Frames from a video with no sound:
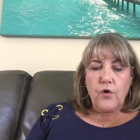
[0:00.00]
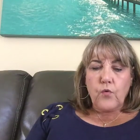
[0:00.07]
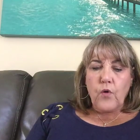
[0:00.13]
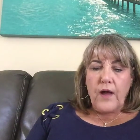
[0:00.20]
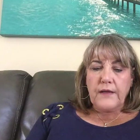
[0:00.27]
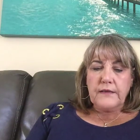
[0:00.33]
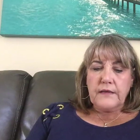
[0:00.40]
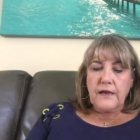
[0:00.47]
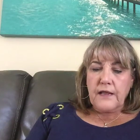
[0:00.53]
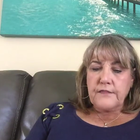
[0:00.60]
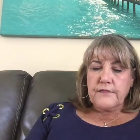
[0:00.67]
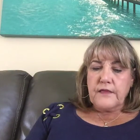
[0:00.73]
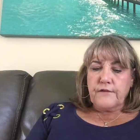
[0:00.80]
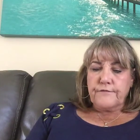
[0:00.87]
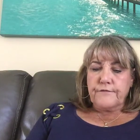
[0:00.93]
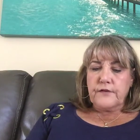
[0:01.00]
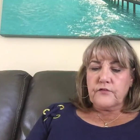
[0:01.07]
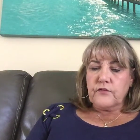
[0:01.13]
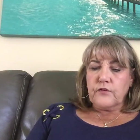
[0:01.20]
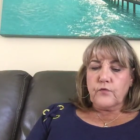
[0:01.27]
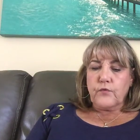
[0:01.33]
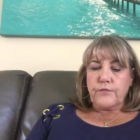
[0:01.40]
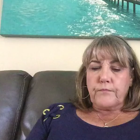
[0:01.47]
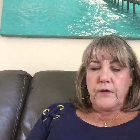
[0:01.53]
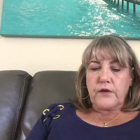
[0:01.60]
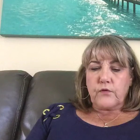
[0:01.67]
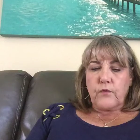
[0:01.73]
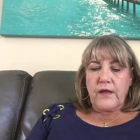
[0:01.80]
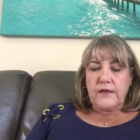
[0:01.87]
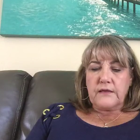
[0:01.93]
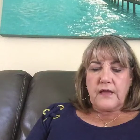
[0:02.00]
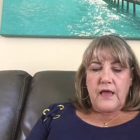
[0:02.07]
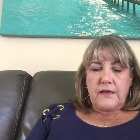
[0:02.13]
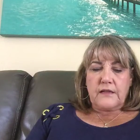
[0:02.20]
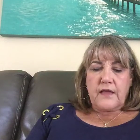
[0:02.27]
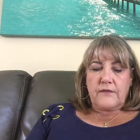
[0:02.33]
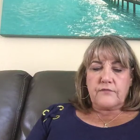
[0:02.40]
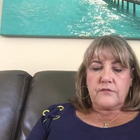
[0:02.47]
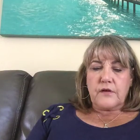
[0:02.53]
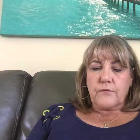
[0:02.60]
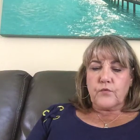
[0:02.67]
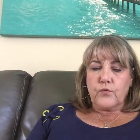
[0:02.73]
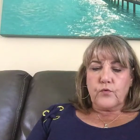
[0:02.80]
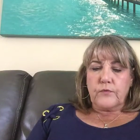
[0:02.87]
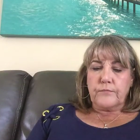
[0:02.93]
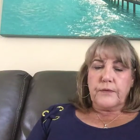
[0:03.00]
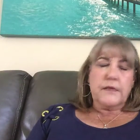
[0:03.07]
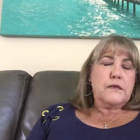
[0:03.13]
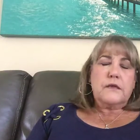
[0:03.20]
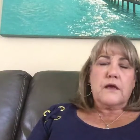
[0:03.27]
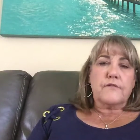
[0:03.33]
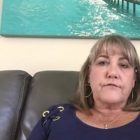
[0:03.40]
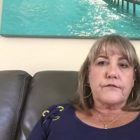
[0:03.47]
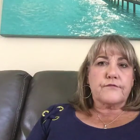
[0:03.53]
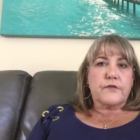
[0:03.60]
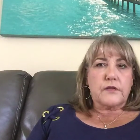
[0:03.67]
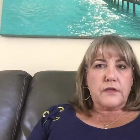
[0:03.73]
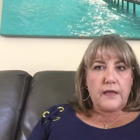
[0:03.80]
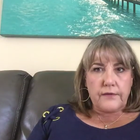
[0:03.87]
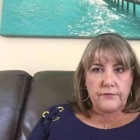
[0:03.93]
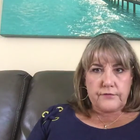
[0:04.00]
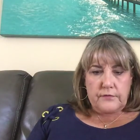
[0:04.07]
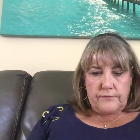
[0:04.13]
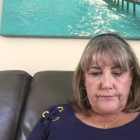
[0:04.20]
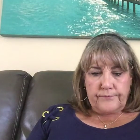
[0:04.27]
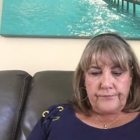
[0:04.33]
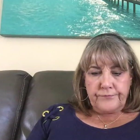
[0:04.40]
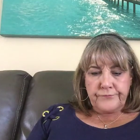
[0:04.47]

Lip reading: Why did I think fishing with my granddad last summer would be enough of a lesson?